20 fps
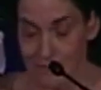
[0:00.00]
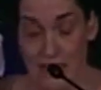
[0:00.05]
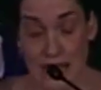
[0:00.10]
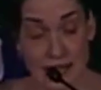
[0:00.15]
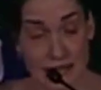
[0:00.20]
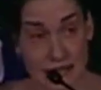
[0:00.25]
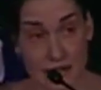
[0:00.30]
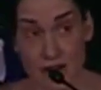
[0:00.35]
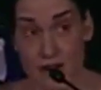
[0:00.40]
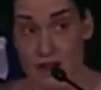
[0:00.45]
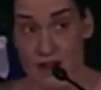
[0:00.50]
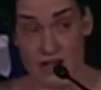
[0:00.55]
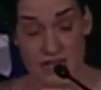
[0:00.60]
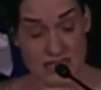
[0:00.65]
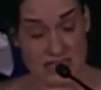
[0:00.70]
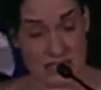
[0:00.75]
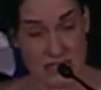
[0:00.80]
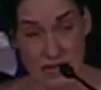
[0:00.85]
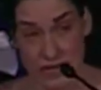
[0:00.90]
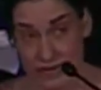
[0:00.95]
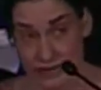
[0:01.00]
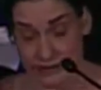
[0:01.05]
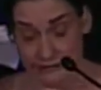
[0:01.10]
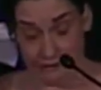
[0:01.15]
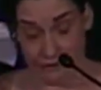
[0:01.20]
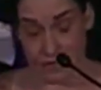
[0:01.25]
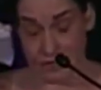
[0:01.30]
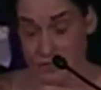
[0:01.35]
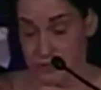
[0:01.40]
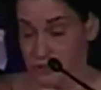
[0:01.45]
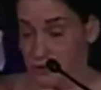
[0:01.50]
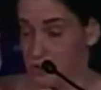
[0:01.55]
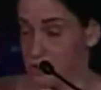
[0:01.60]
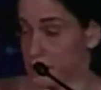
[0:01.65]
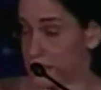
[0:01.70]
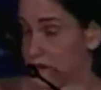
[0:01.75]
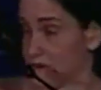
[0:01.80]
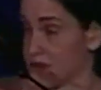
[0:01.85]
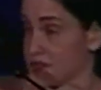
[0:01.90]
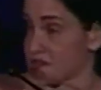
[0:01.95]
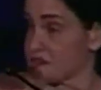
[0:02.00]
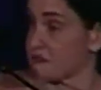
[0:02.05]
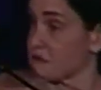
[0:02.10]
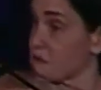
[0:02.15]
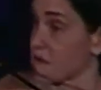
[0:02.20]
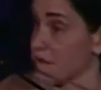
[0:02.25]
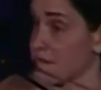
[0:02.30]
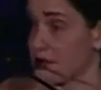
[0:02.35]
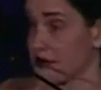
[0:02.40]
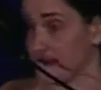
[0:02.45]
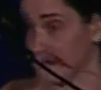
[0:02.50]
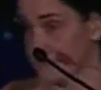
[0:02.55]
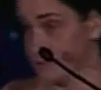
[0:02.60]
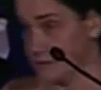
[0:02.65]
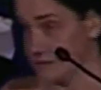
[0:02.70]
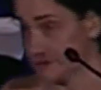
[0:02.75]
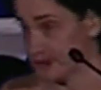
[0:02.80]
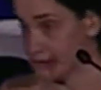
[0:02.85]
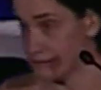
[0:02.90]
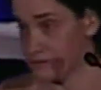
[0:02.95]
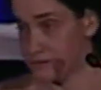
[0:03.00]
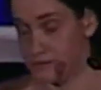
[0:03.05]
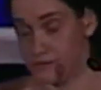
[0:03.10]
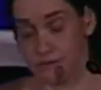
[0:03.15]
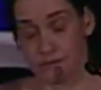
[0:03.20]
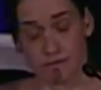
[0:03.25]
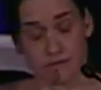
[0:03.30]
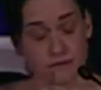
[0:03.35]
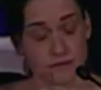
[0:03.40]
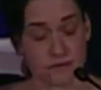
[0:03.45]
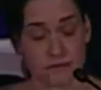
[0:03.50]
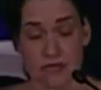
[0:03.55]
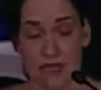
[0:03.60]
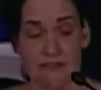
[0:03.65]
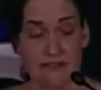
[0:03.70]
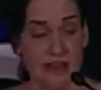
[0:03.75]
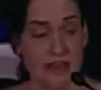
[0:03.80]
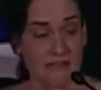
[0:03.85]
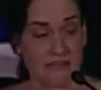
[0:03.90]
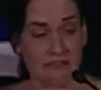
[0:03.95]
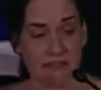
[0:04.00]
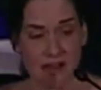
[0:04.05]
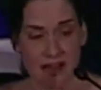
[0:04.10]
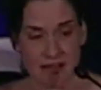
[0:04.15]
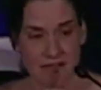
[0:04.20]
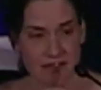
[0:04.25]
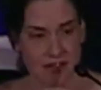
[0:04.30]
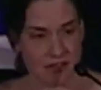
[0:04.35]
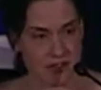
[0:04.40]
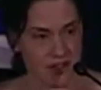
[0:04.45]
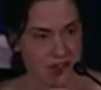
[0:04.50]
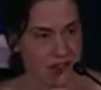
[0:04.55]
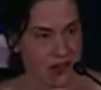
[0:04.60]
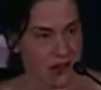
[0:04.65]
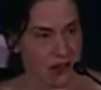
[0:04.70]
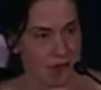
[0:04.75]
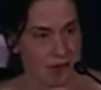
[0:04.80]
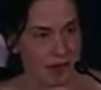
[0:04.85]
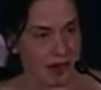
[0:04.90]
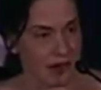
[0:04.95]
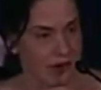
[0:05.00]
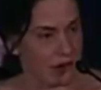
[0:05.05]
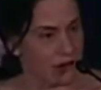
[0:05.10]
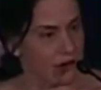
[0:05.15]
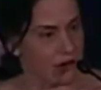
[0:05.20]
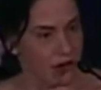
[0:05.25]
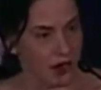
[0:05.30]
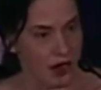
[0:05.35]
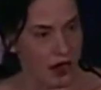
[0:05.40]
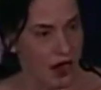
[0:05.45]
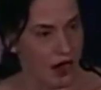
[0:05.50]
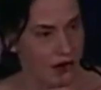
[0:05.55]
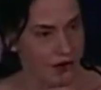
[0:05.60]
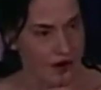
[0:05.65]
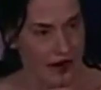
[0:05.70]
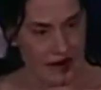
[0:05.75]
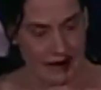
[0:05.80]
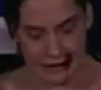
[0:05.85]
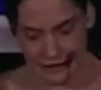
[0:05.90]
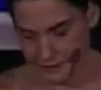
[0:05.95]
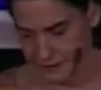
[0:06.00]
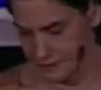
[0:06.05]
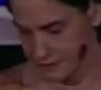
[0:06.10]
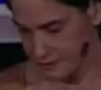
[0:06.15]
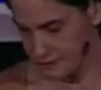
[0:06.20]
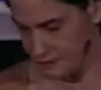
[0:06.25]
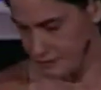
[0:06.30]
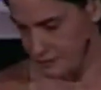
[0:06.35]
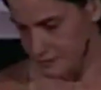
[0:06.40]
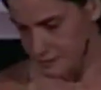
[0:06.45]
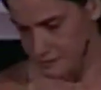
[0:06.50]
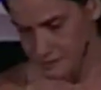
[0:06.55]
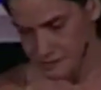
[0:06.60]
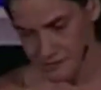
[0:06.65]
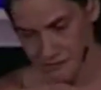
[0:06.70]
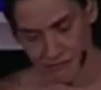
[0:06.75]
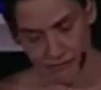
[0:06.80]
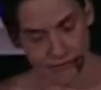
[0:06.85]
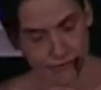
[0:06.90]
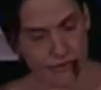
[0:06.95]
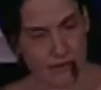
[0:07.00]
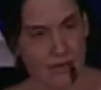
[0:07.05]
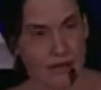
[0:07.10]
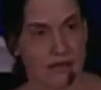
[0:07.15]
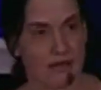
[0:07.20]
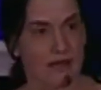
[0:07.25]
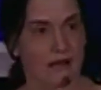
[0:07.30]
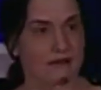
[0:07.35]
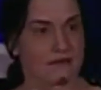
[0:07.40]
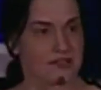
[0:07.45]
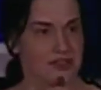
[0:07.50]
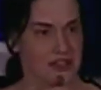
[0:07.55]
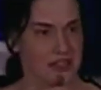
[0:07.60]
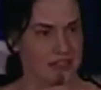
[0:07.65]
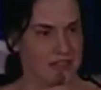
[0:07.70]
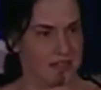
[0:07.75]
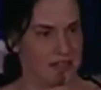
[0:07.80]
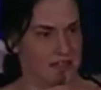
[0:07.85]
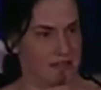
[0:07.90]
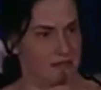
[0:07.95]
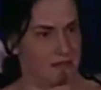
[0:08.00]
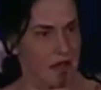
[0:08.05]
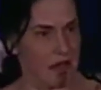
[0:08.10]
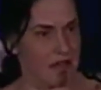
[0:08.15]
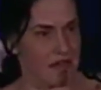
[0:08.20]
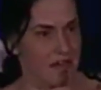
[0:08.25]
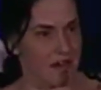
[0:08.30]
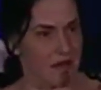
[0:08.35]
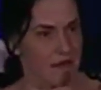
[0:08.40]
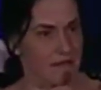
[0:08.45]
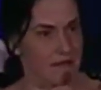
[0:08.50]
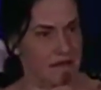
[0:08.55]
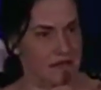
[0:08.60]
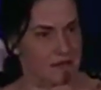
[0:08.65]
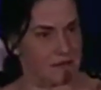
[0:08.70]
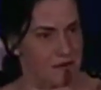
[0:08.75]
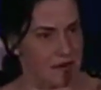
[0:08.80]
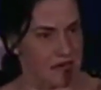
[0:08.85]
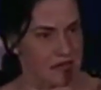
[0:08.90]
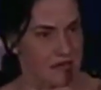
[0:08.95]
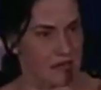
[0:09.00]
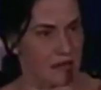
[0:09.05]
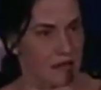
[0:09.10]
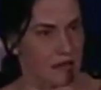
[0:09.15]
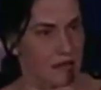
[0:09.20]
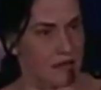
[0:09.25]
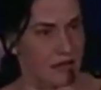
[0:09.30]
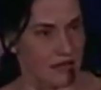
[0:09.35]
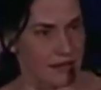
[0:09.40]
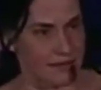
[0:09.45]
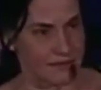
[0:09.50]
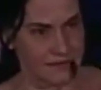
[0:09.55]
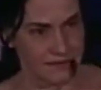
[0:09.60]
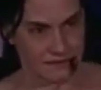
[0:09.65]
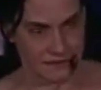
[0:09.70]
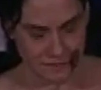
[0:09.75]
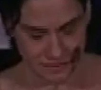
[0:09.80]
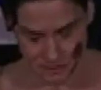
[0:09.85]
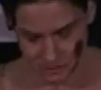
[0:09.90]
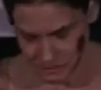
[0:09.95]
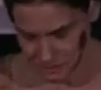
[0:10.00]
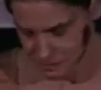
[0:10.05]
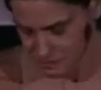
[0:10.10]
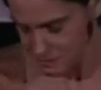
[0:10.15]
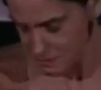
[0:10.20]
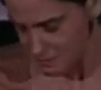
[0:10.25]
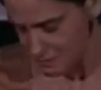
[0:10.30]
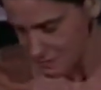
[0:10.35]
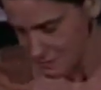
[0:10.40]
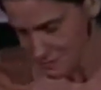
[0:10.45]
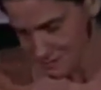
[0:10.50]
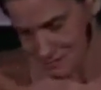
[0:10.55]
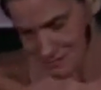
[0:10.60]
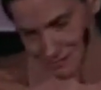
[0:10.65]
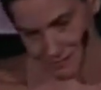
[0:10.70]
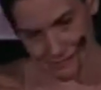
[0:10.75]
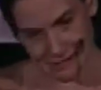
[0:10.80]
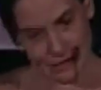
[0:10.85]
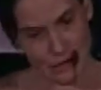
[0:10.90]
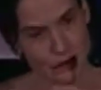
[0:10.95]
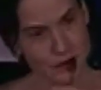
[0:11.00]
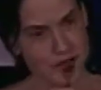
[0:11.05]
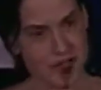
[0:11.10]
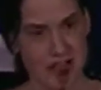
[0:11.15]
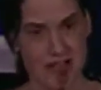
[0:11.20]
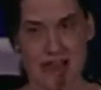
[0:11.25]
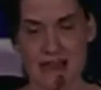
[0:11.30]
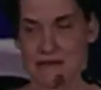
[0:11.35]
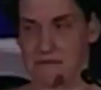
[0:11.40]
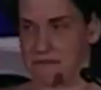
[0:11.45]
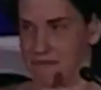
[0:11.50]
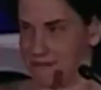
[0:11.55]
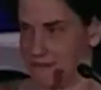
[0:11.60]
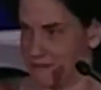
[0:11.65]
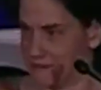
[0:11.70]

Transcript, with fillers: And there are a ton of controlling Christian women. I've had five years of therapy. I learned a lot about it. I love Jesus and my therapist. Praise the Lord. No shame.